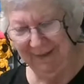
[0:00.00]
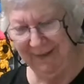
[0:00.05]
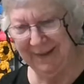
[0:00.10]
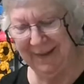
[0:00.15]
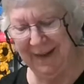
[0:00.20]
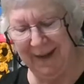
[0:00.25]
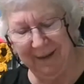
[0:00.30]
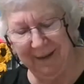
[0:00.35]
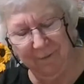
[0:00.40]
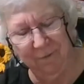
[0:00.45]

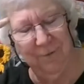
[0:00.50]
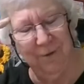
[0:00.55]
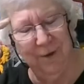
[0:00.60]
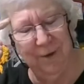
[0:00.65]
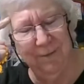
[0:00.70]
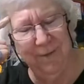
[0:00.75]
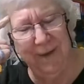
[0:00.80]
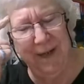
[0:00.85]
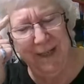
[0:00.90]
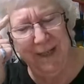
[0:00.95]
it's like,
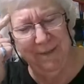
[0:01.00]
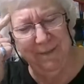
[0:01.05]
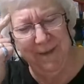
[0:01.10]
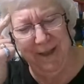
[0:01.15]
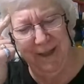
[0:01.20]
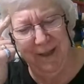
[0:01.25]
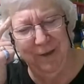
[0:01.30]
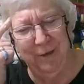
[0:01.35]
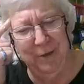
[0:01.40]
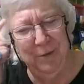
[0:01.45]
well, wait a
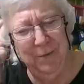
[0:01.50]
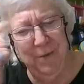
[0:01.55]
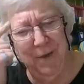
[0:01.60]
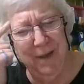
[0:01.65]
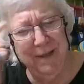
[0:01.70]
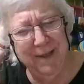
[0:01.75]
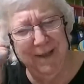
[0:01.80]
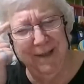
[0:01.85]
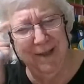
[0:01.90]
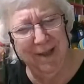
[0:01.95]
minute. Who
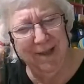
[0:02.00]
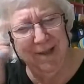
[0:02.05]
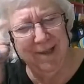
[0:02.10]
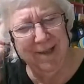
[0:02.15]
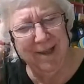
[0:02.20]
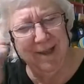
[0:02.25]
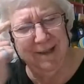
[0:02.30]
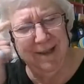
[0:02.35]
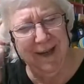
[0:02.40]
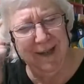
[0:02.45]
was it
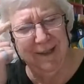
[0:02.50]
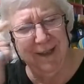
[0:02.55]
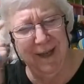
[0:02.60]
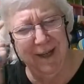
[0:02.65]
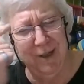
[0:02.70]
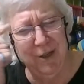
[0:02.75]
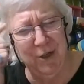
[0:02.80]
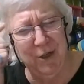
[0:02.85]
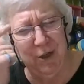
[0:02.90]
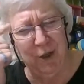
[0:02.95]
that said they
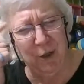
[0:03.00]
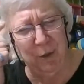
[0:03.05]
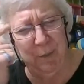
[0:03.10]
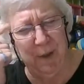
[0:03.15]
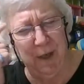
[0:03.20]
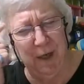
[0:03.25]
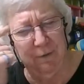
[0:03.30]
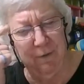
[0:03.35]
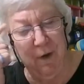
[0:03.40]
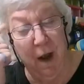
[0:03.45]
liked
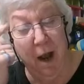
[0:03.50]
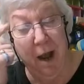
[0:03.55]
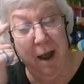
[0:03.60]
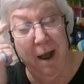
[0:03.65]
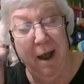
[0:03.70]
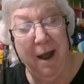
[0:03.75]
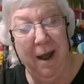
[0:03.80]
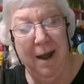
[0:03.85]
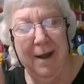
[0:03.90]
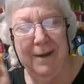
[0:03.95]
yarn barf?
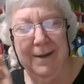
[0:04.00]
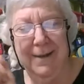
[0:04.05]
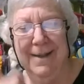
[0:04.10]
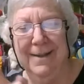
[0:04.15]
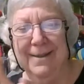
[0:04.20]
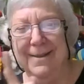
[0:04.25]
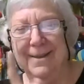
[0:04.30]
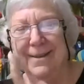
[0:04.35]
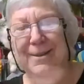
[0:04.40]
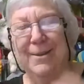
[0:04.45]

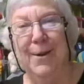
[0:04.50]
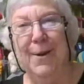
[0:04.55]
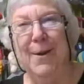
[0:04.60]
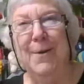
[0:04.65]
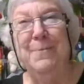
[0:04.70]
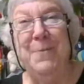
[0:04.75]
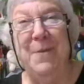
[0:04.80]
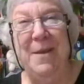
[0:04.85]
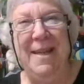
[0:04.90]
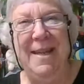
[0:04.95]
It's
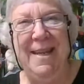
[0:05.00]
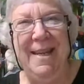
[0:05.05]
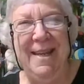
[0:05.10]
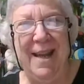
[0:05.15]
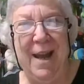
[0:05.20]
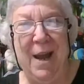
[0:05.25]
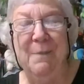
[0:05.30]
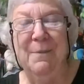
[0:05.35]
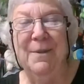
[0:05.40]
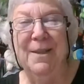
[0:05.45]
Don
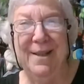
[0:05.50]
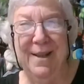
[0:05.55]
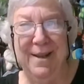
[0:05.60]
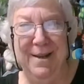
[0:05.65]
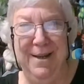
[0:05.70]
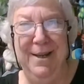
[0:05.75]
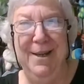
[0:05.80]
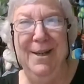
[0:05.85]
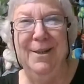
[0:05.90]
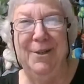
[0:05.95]
P. I'm
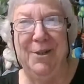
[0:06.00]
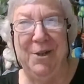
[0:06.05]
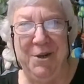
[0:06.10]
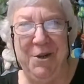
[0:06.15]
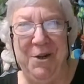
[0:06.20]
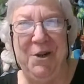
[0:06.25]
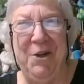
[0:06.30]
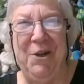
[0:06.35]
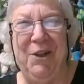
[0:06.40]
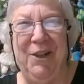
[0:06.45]
sending it
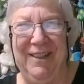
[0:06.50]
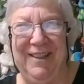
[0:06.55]
to